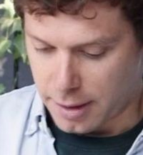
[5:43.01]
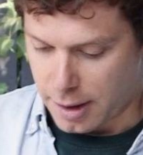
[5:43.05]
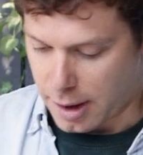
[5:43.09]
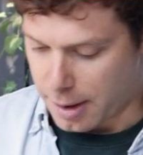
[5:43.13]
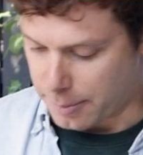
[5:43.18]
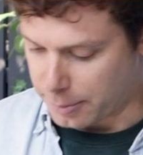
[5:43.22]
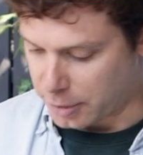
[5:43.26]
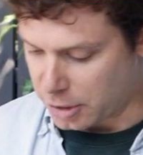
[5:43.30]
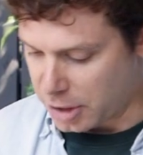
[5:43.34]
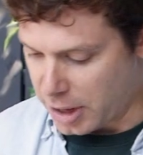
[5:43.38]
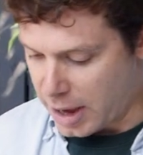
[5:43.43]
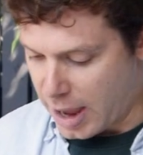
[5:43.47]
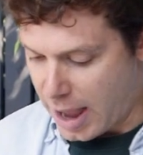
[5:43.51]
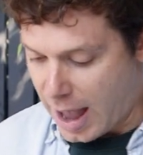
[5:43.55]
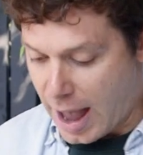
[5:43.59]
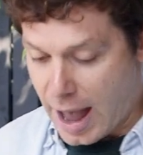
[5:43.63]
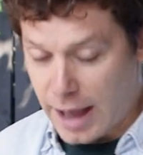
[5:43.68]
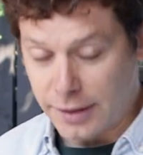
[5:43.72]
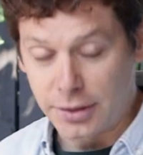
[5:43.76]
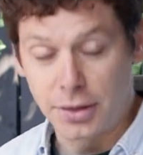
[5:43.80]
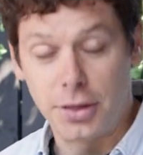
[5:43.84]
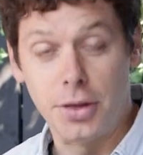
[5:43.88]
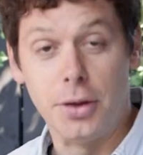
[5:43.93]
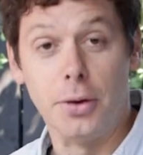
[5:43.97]
I'm gonna
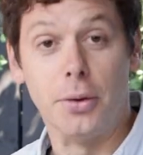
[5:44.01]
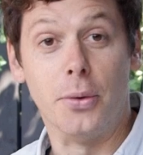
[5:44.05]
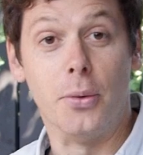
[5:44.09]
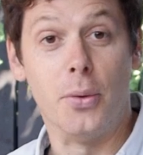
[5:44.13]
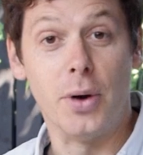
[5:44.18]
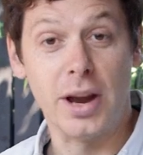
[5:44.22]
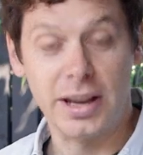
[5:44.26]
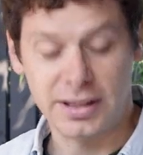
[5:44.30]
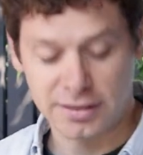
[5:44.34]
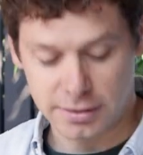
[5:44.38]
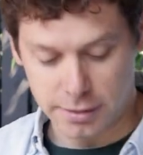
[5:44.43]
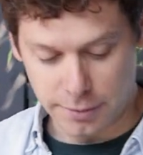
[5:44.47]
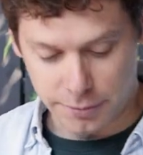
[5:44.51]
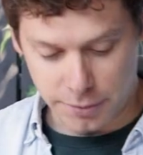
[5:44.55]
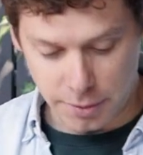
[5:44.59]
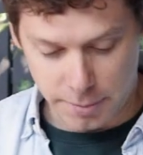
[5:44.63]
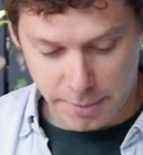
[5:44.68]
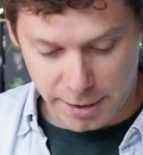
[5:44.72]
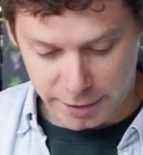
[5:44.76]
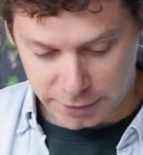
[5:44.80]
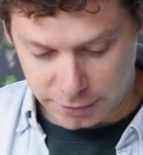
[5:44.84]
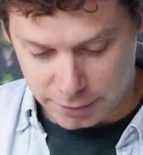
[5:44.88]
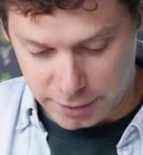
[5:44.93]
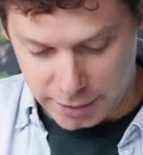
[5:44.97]
add the rest of the
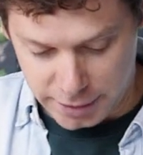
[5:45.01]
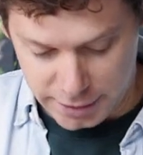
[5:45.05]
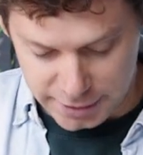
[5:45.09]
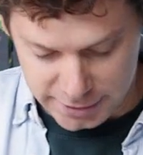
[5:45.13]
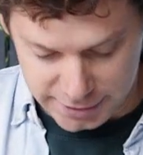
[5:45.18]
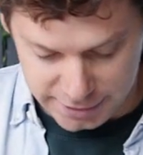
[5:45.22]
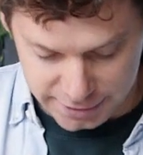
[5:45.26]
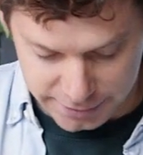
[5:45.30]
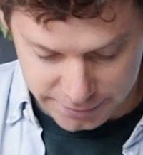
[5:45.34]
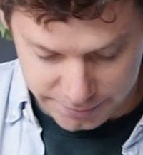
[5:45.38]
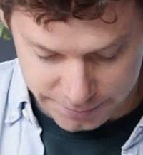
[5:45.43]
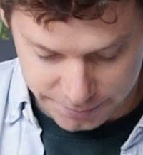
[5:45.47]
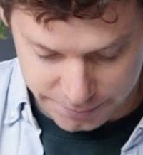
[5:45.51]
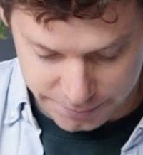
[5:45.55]
mandarins.